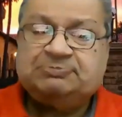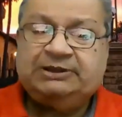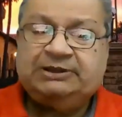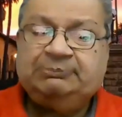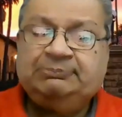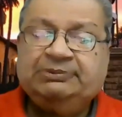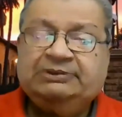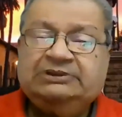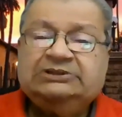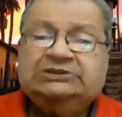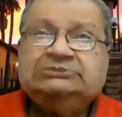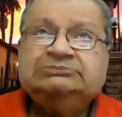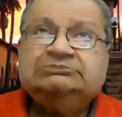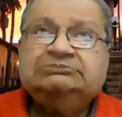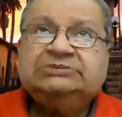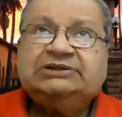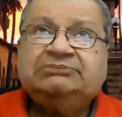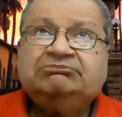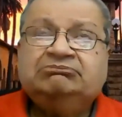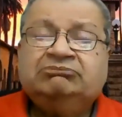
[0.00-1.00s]
people,
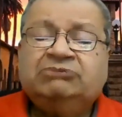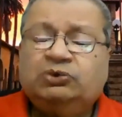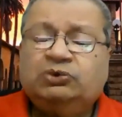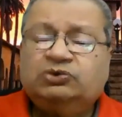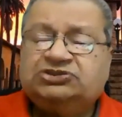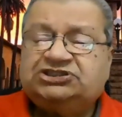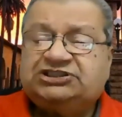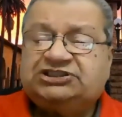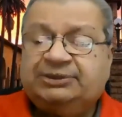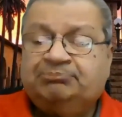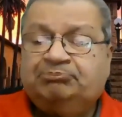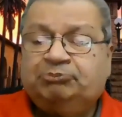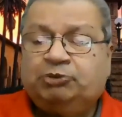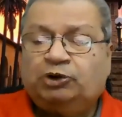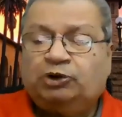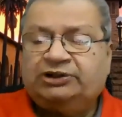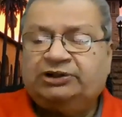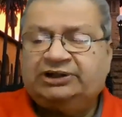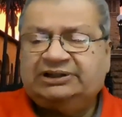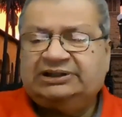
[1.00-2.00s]
but most
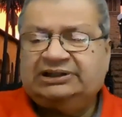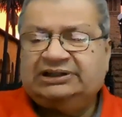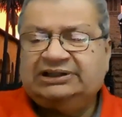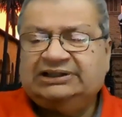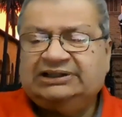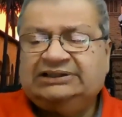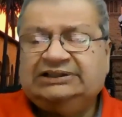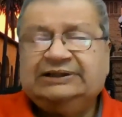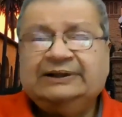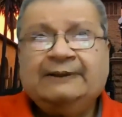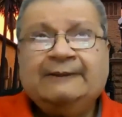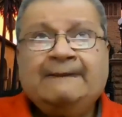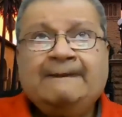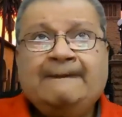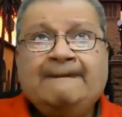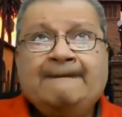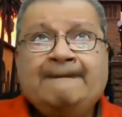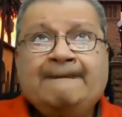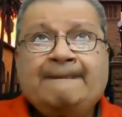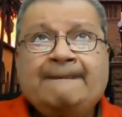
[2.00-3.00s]
importantly,
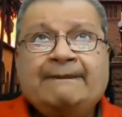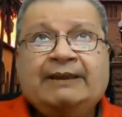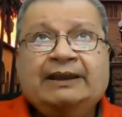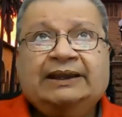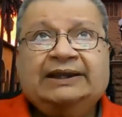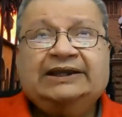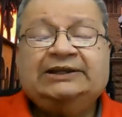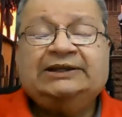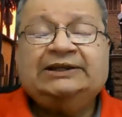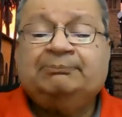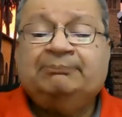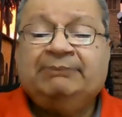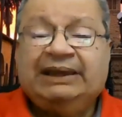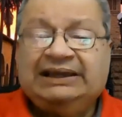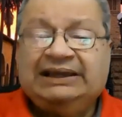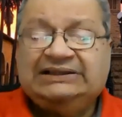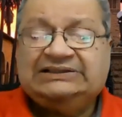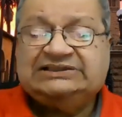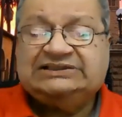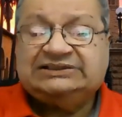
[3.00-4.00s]
it
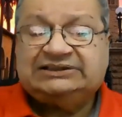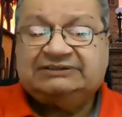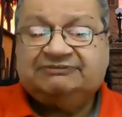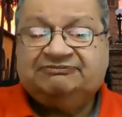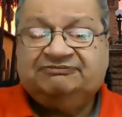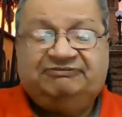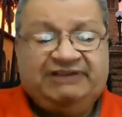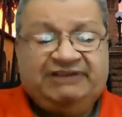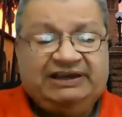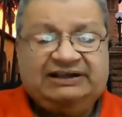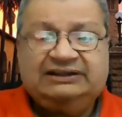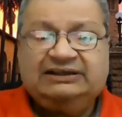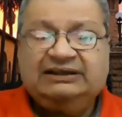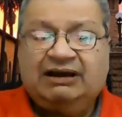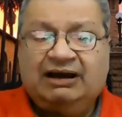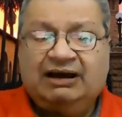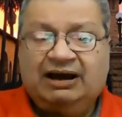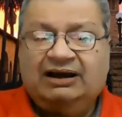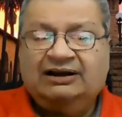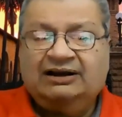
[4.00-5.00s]
makes it very
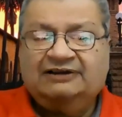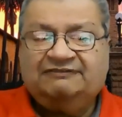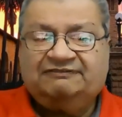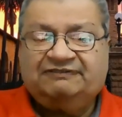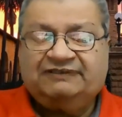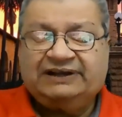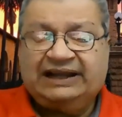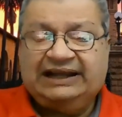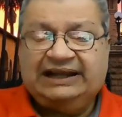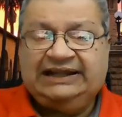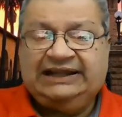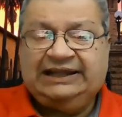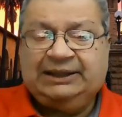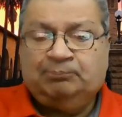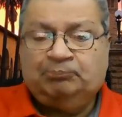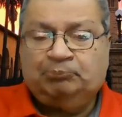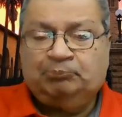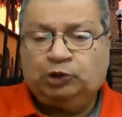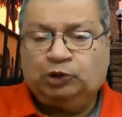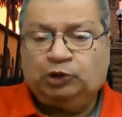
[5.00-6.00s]
hard for any
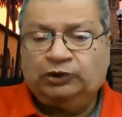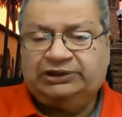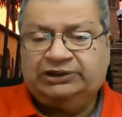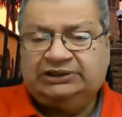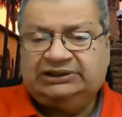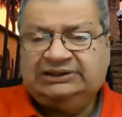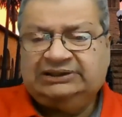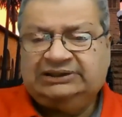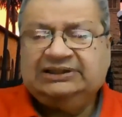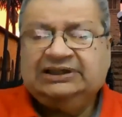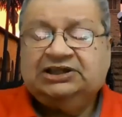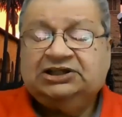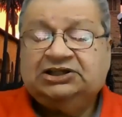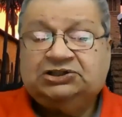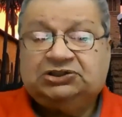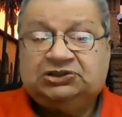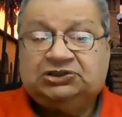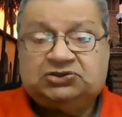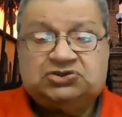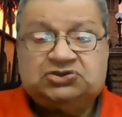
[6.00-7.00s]
employee
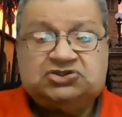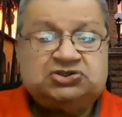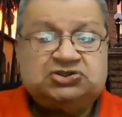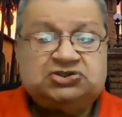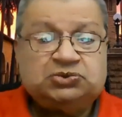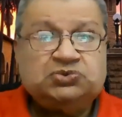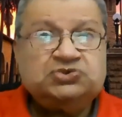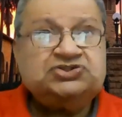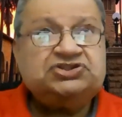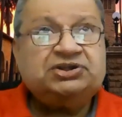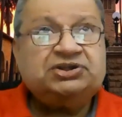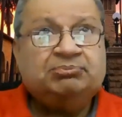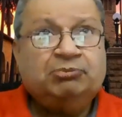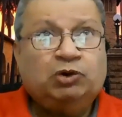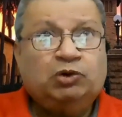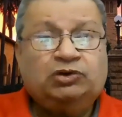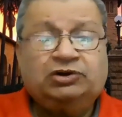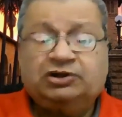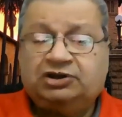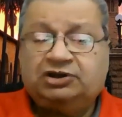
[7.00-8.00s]
to choose a
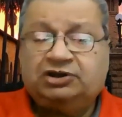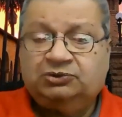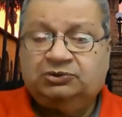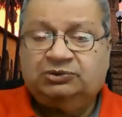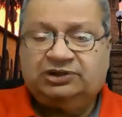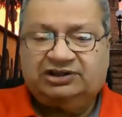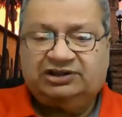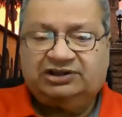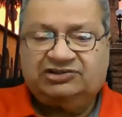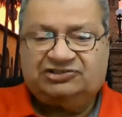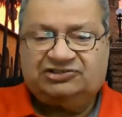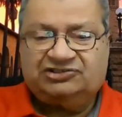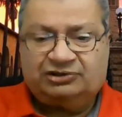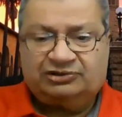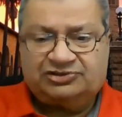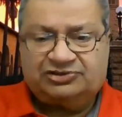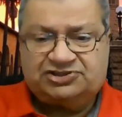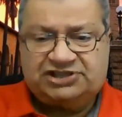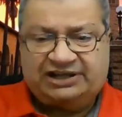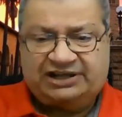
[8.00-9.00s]
more curious
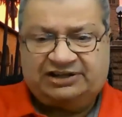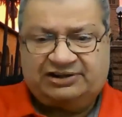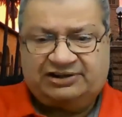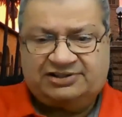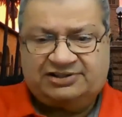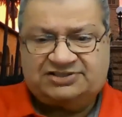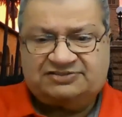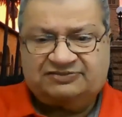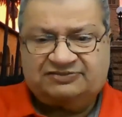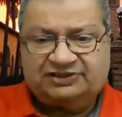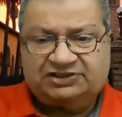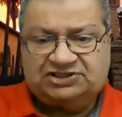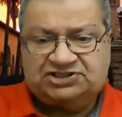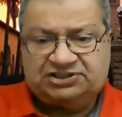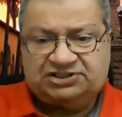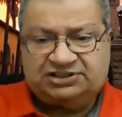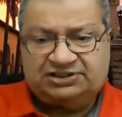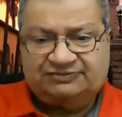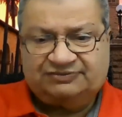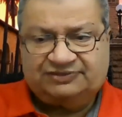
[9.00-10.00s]
or generous
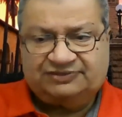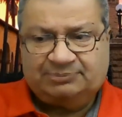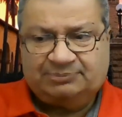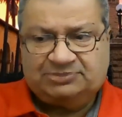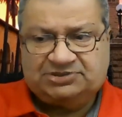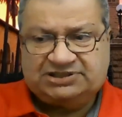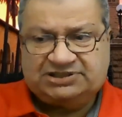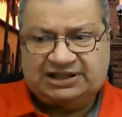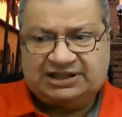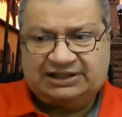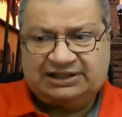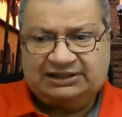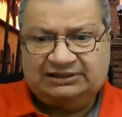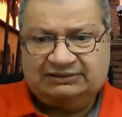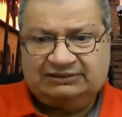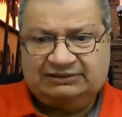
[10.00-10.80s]
version of themselves.